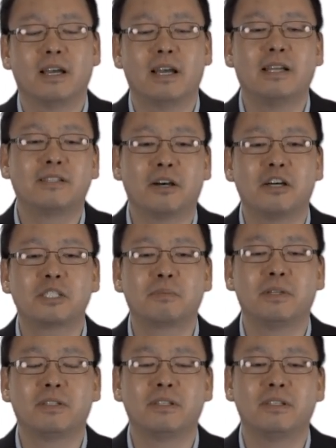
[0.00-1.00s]
And the
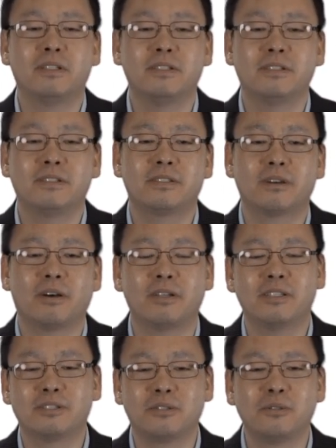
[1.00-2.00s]
husband is
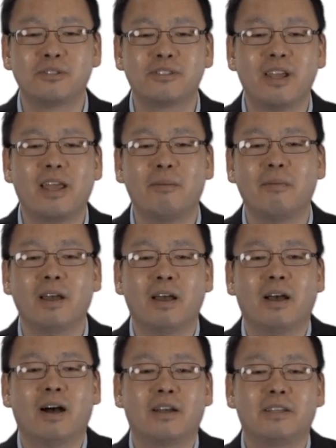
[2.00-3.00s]
to do the same.
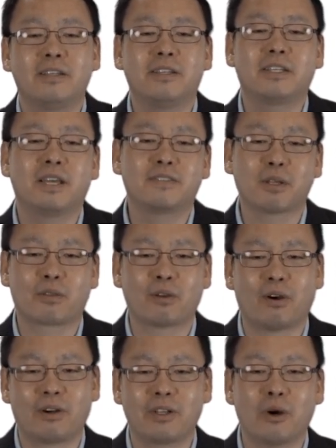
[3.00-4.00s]
He gives
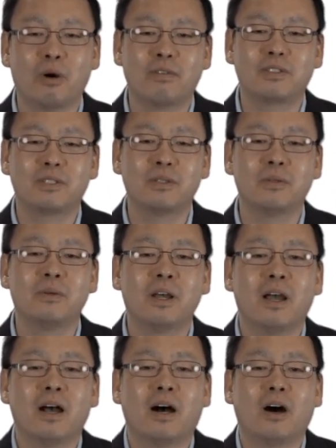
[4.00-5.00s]
authority
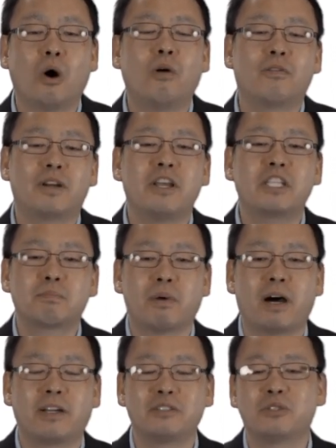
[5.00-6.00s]
over his
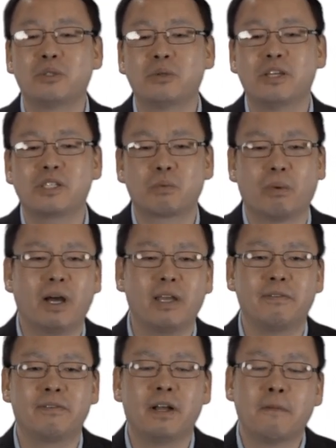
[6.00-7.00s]
body to his
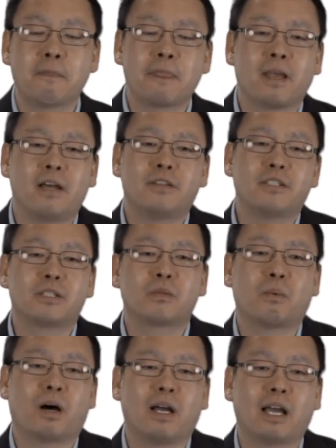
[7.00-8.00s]
wife. And this is
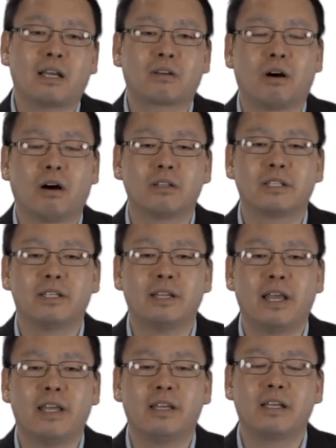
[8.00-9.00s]
why I called it
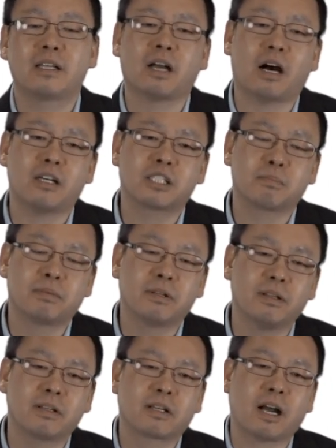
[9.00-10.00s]
a
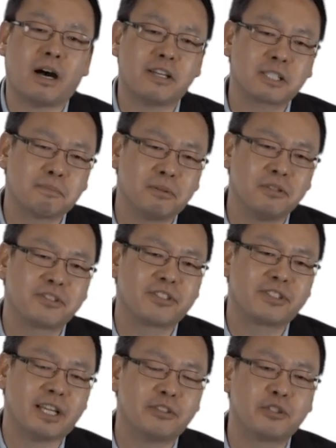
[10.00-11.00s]

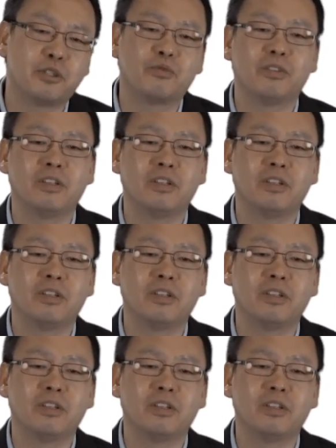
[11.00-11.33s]
gospel-centered